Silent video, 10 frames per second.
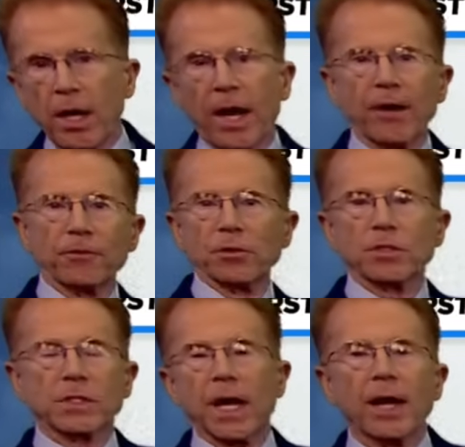after
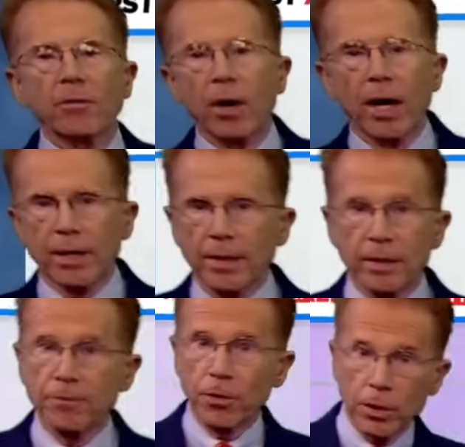
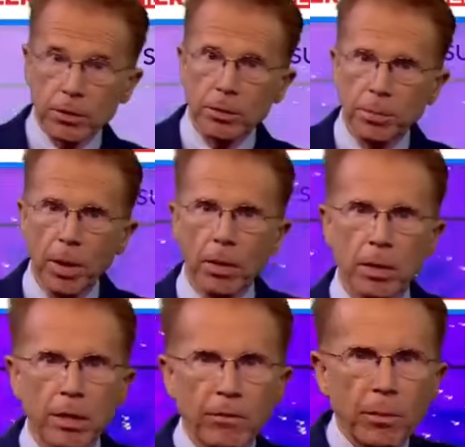skyrocketing for a good part
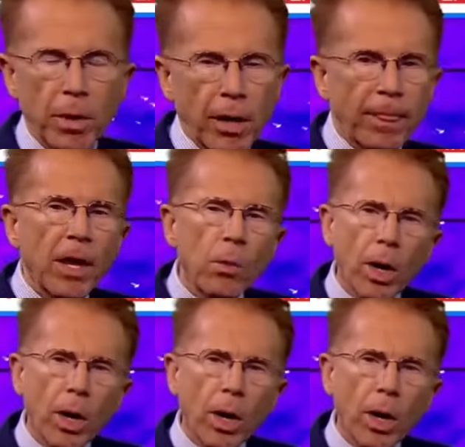of the month.